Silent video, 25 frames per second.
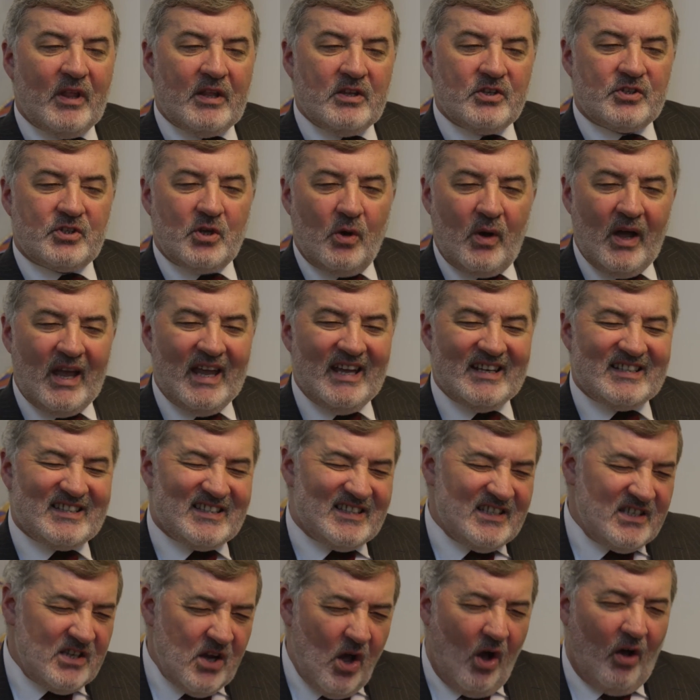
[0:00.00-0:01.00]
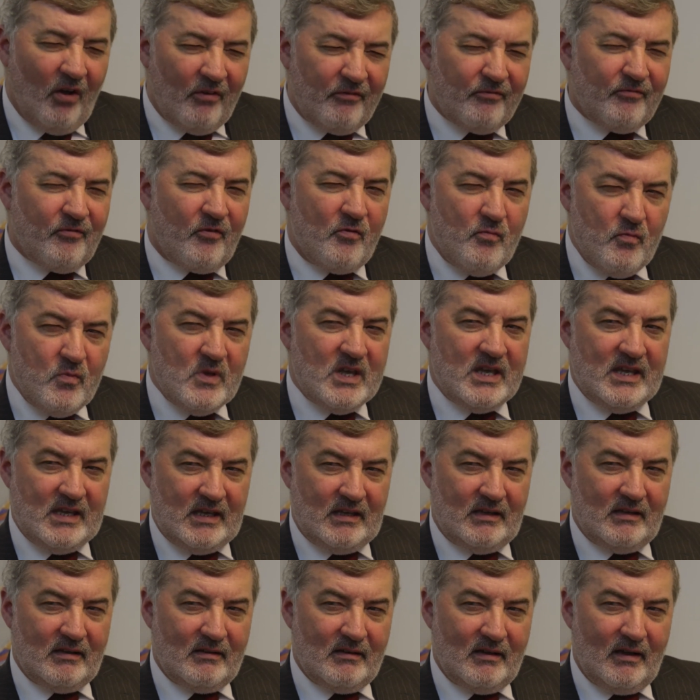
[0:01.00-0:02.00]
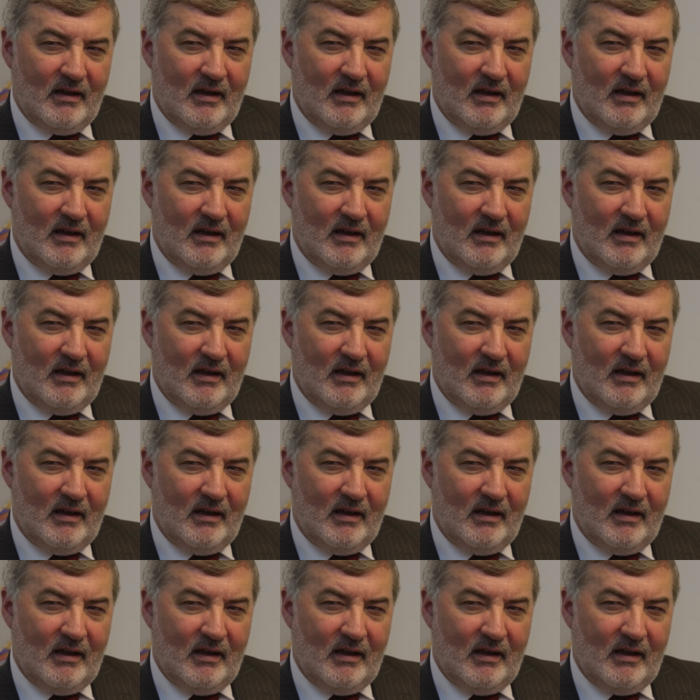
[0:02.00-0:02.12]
So it's not for me,